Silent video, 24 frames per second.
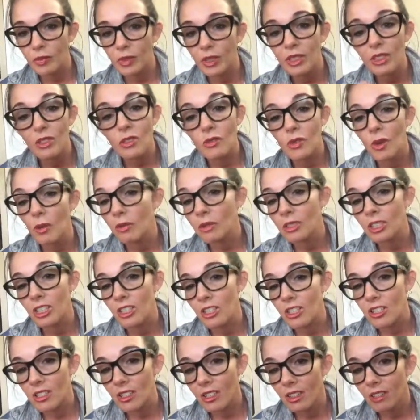get those
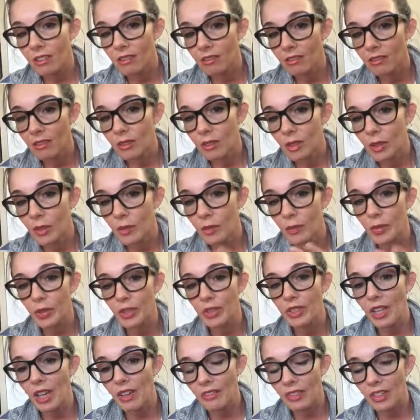repetitions in.
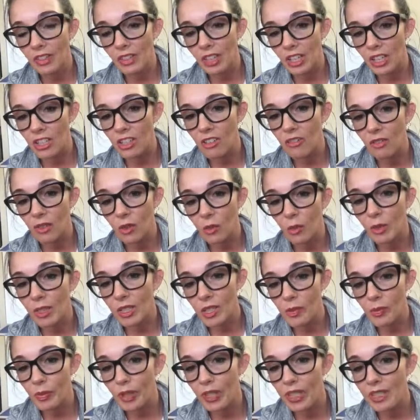Build that foundation for what
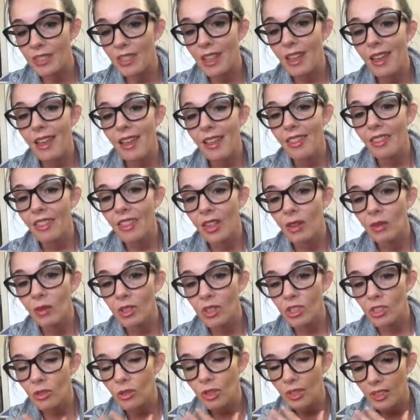is place. Then
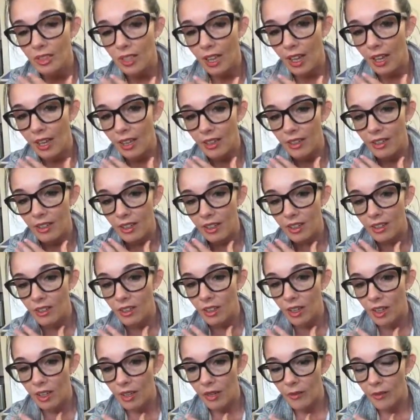once you get that,
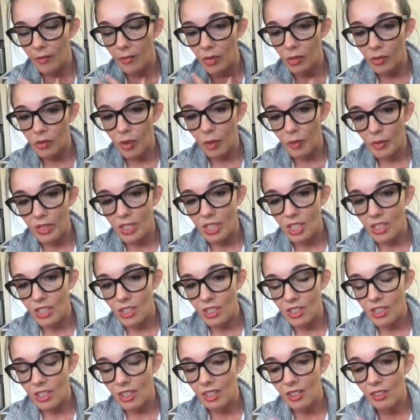those
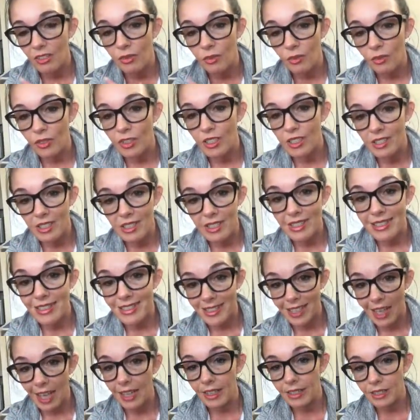repetitions in of this is
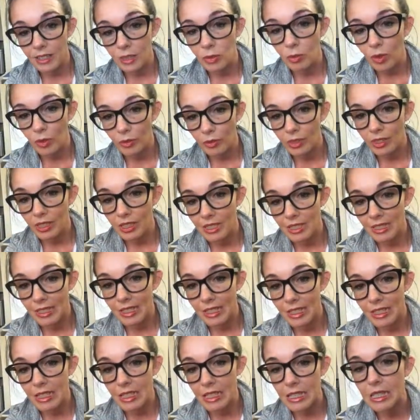exactly what release
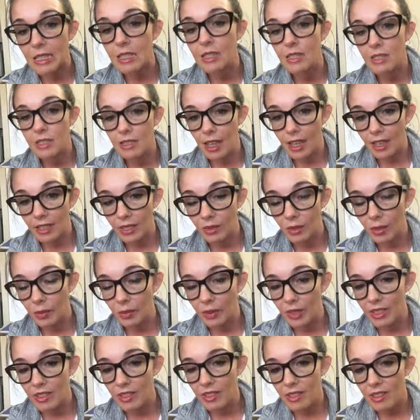is, this is exactly
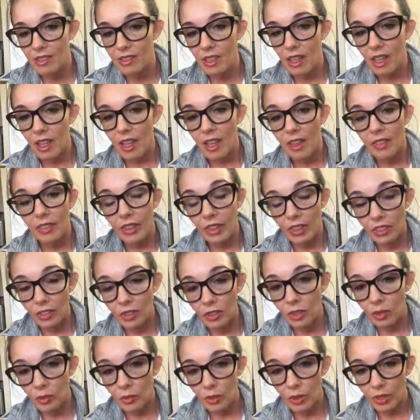what place is, then
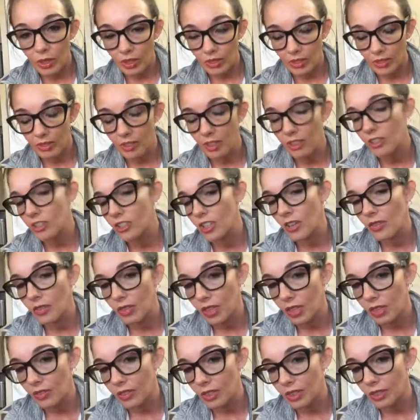you can work on the
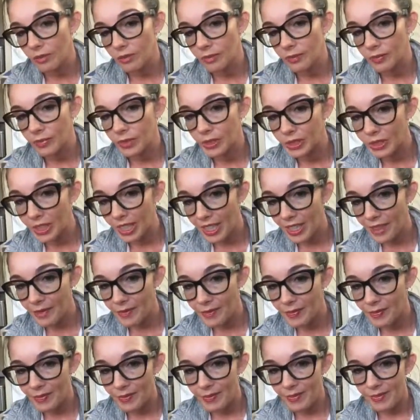longevity of it.
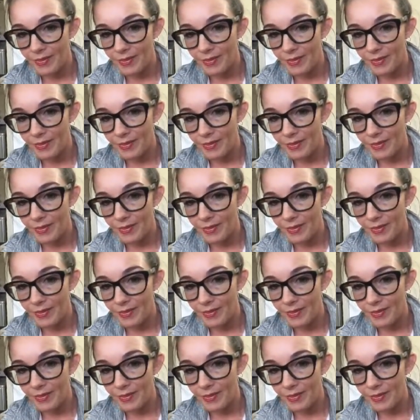Okay?